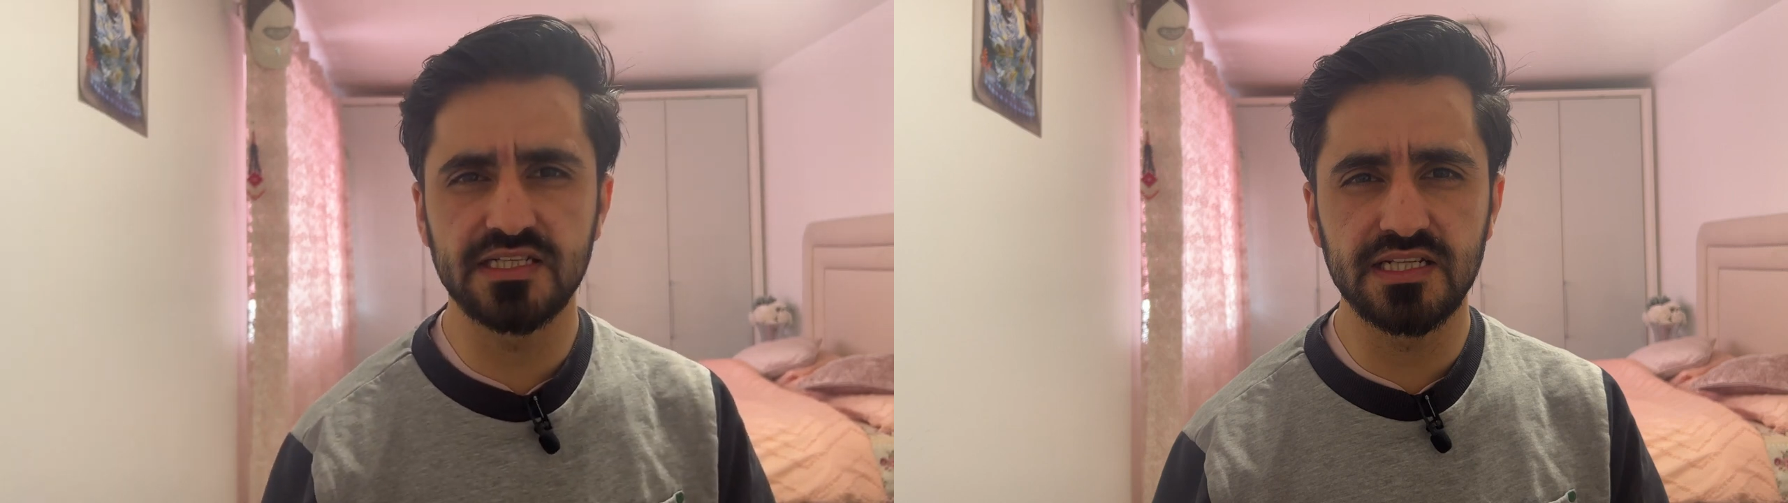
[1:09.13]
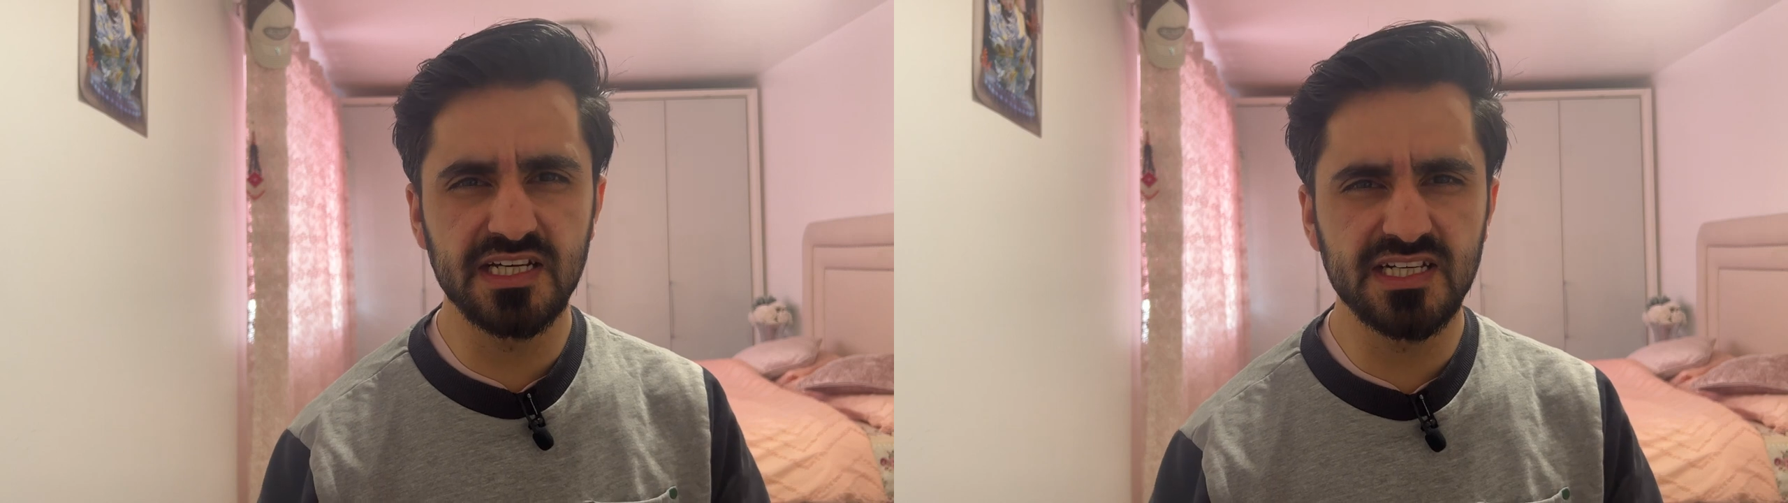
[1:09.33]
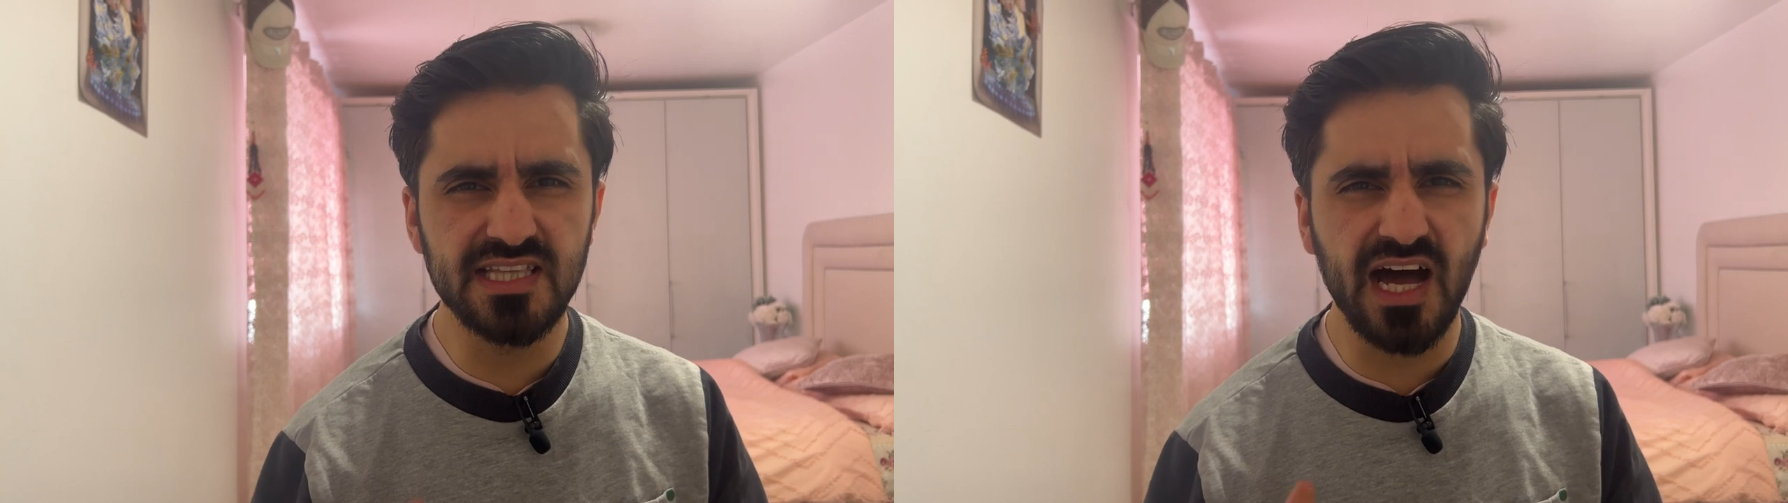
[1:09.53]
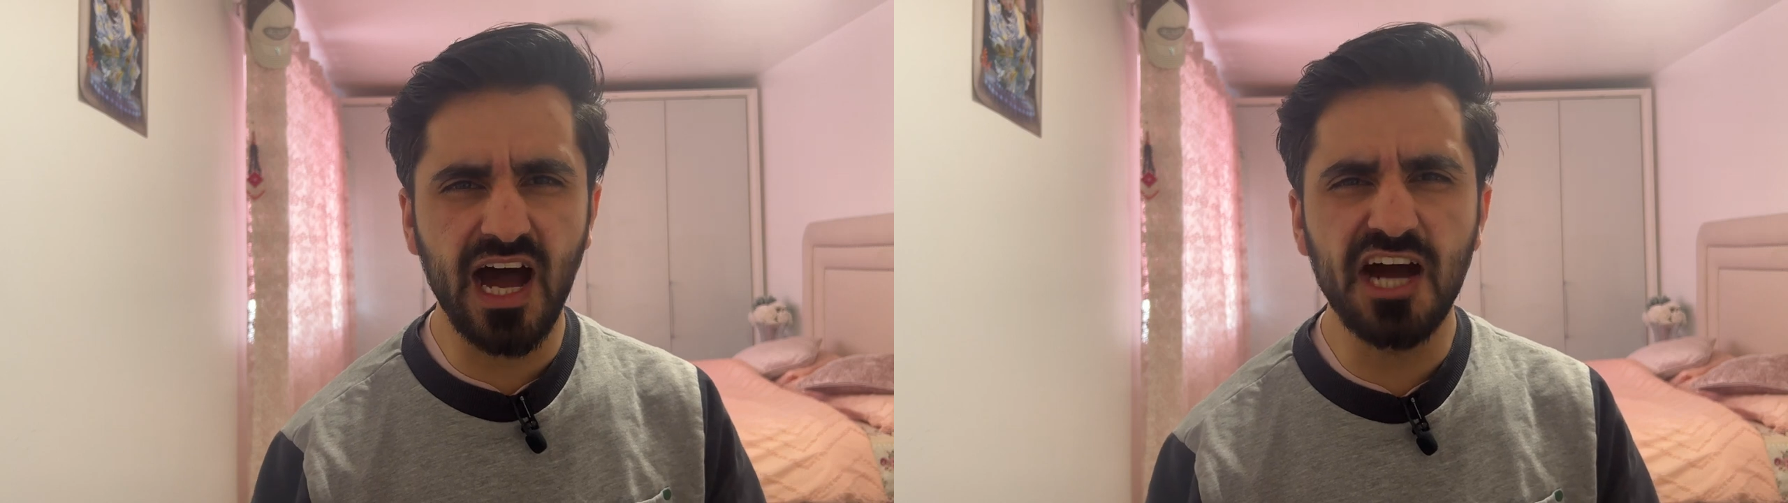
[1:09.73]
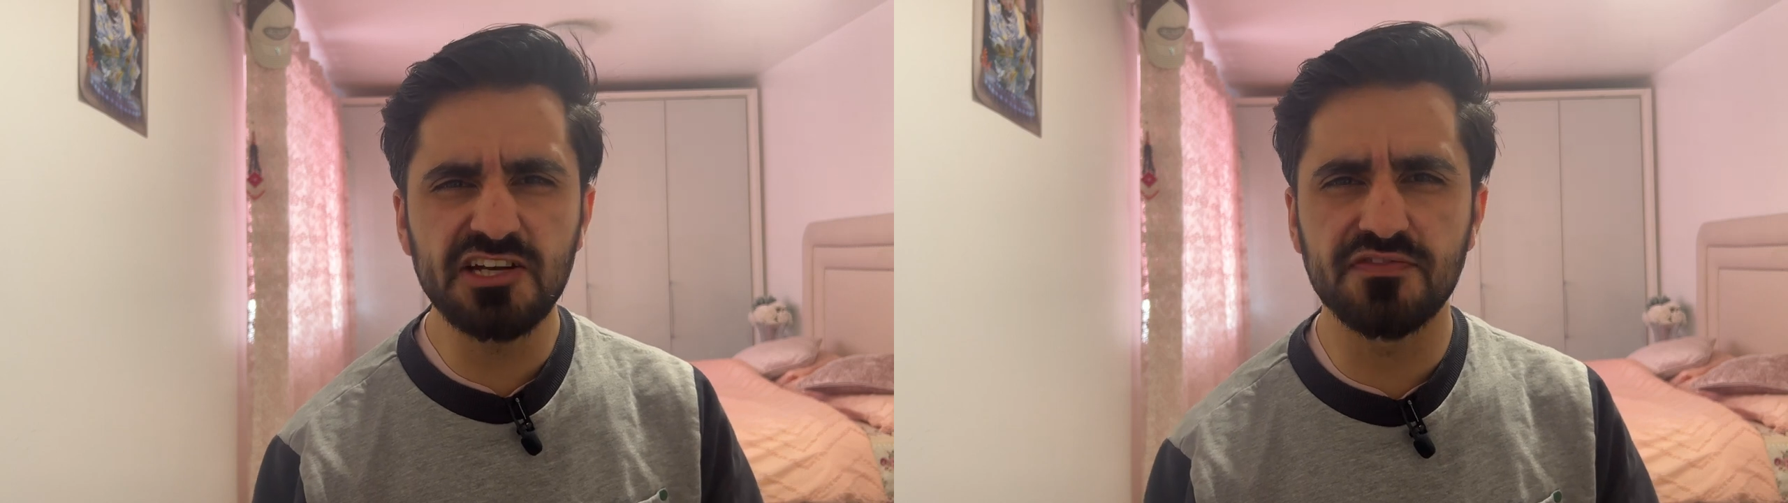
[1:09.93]
They learn the
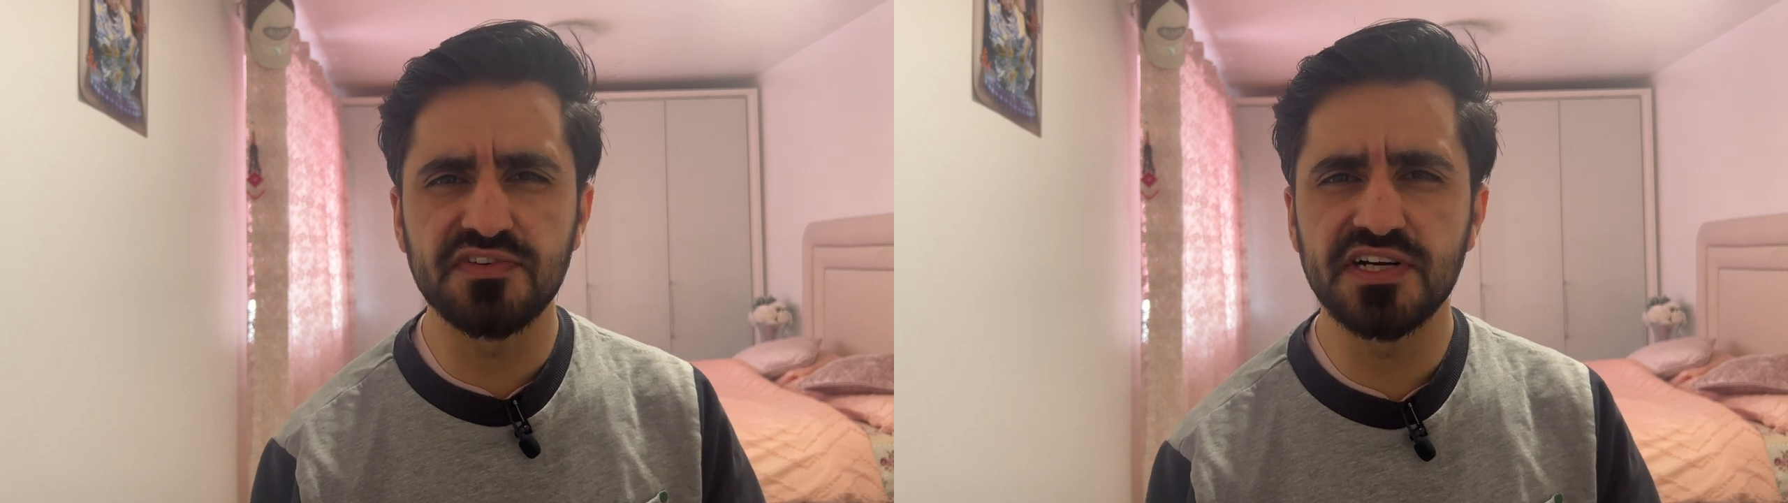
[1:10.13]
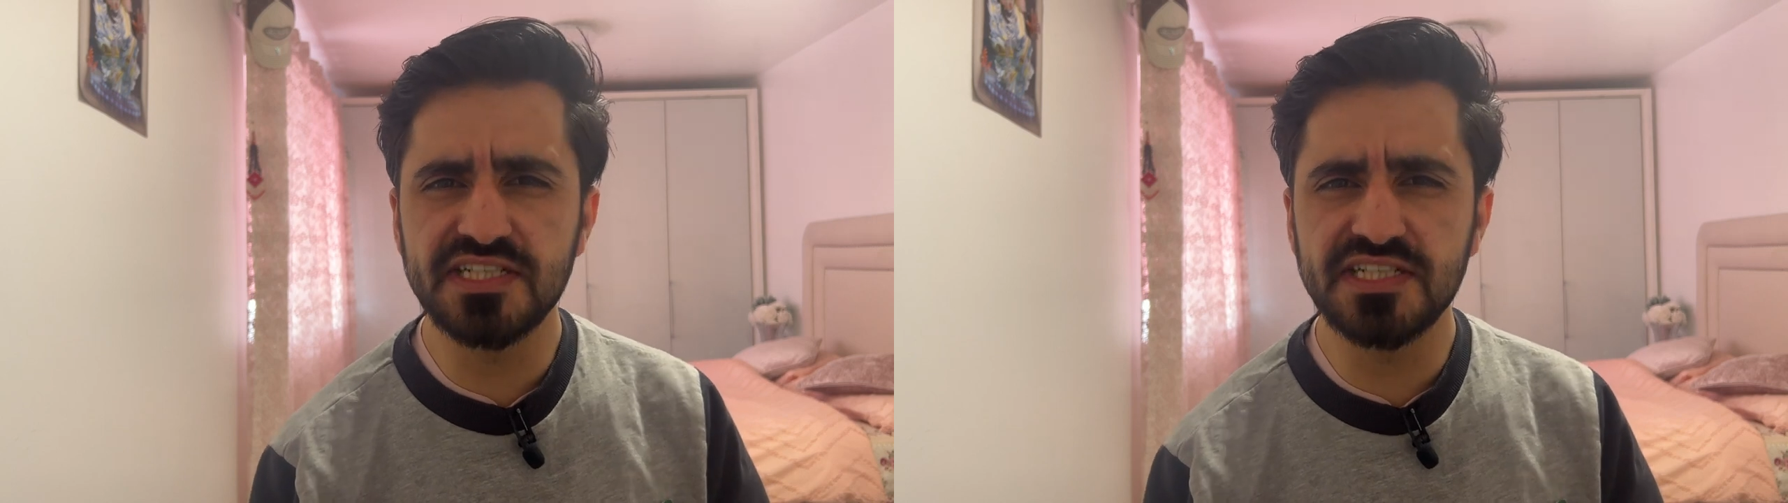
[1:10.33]
art of